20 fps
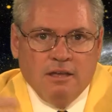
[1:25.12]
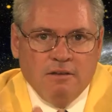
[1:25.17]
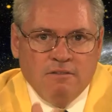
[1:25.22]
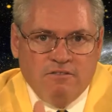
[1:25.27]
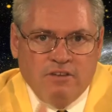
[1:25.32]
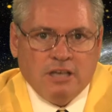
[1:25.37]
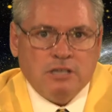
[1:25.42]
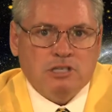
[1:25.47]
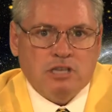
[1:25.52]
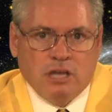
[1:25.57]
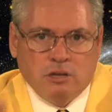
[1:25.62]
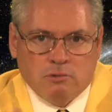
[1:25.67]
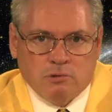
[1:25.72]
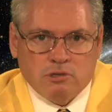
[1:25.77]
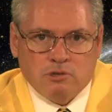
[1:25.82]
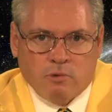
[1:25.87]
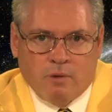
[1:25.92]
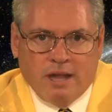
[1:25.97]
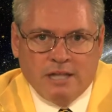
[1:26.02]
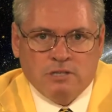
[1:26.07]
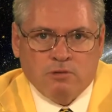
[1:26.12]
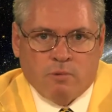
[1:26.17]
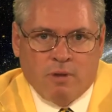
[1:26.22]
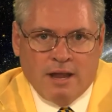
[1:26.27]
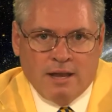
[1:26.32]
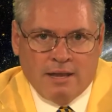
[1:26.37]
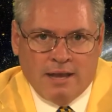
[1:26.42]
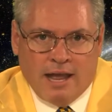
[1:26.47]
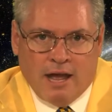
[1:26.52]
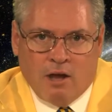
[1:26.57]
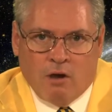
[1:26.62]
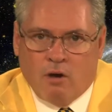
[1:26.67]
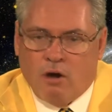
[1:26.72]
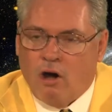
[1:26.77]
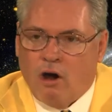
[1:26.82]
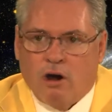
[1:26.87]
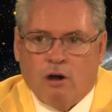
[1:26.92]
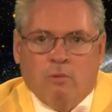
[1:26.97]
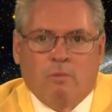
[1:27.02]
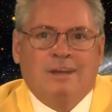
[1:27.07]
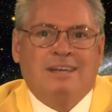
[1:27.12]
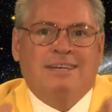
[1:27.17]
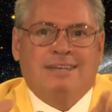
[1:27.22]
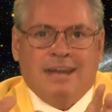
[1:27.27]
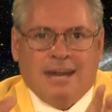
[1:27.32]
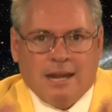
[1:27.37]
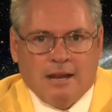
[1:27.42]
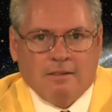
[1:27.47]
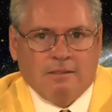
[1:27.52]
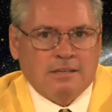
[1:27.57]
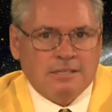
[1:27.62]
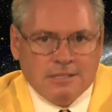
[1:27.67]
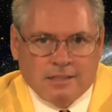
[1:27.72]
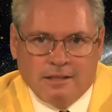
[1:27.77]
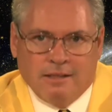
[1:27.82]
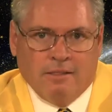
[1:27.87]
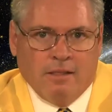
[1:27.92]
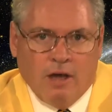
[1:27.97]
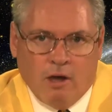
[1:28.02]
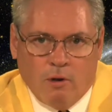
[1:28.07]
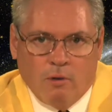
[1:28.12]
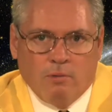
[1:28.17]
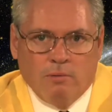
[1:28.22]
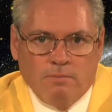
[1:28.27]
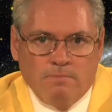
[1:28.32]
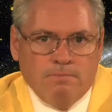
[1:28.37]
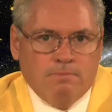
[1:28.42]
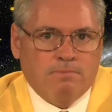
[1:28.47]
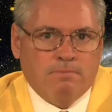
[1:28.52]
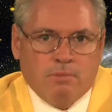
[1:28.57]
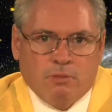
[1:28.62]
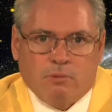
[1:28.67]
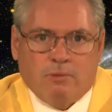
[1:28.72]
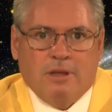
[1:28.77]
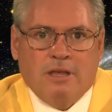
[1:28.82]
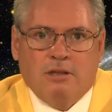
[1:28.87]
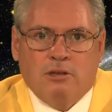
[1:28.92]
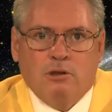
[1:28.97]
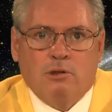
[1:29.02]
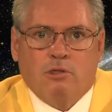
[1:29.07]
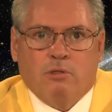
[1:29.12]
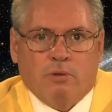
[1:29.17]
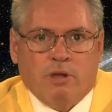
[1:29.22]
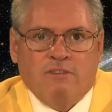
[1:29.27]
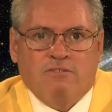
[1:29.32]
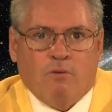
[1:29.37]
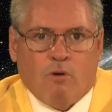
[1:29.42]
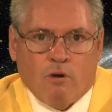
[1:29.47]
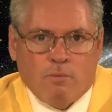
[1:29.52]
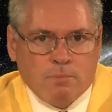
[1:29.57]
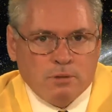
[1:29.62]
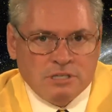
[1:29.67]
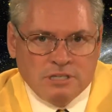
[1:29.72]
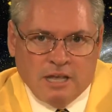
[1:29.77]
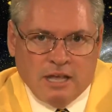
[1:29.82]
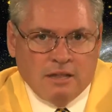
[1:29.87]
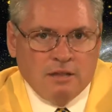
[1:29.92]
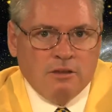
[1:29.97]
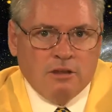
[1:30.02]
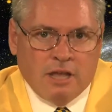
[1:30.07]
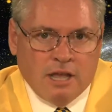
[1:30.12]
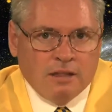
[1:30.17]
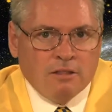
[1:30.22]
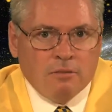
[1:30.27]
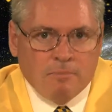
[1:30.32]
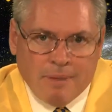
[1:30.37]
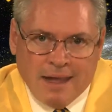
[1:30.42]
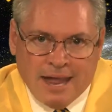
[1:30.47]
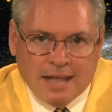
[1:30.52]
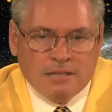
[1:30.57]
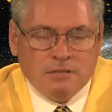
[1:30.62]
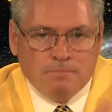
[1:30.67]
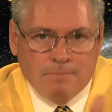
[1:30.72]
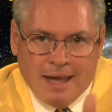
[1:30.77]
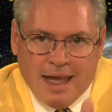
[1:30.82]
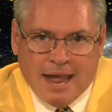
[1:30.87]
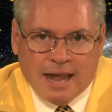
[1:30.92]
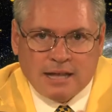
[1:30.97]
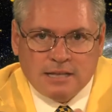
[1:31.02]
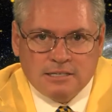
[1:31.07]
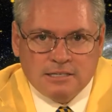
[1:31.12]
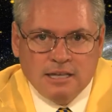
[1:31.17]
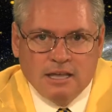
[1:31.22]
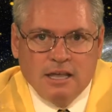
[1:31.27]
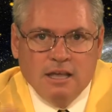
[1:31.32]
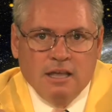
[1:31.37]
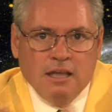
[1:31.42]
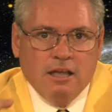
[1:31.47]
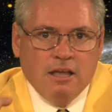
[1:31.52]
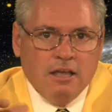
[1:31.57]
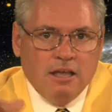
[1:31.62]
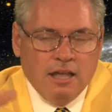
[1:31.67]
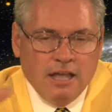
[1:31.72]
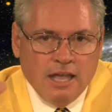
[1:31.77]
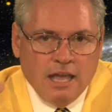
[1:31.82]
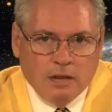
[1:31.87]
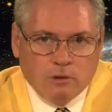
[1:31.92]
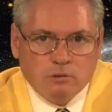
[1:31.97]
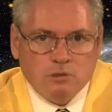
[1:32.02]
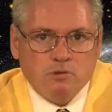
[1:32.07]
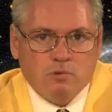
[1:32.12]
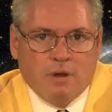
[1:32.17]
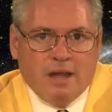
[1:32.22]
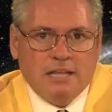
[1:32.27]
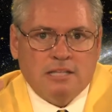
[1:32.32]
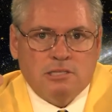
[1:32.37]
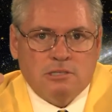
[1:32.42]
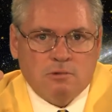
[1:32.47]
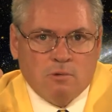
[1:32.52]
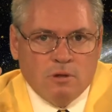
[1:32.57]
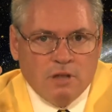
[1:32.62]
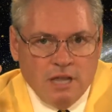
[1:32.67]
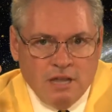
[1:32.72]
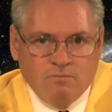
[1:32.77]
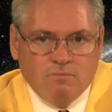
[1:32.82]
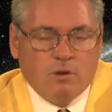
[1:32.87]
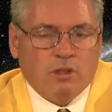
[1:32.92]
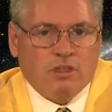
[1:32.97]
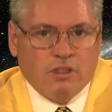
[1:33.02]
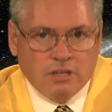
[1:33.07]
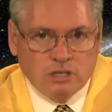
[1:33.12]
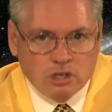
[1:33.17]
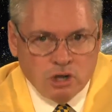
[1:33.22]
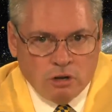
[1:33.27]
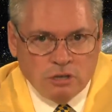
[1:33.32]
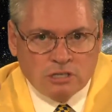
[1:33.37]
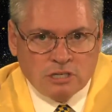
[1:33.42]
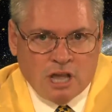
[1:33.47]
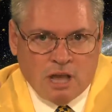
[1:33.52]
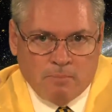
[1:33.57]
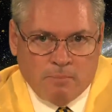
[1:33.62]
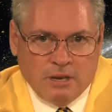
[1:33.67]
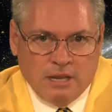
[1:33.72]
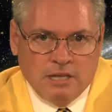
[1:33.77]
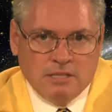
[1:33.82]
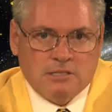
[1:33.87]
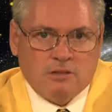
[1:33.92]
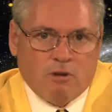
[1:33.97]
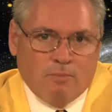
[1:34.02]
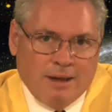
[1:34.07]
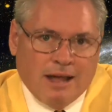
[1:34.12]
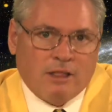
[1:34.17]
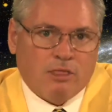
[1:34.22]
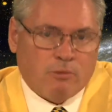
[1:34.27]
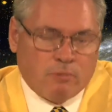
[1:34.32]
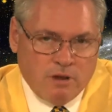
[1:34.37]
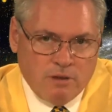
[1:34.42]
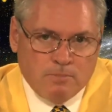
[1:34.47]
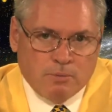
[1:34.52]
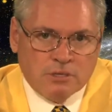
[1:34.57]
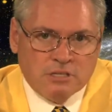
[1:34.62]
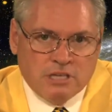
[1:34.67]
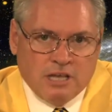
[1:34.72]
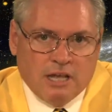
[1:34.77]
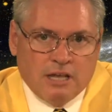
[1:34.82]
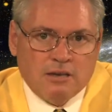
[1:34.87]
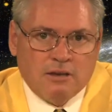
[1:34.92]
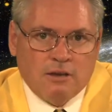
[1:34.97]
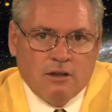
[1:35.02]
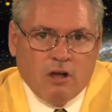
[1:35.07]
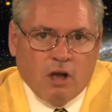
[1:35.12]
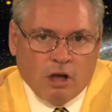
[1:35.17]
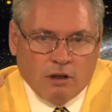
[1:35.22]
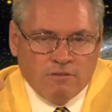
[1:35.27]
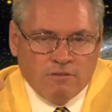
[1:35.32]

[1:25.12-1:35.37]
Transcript: Fixed interest rates right now are ridiculously low, 3, 2, 3, 4%. You get the bank's max. Interest rates, even with insurance companies, are about 3% on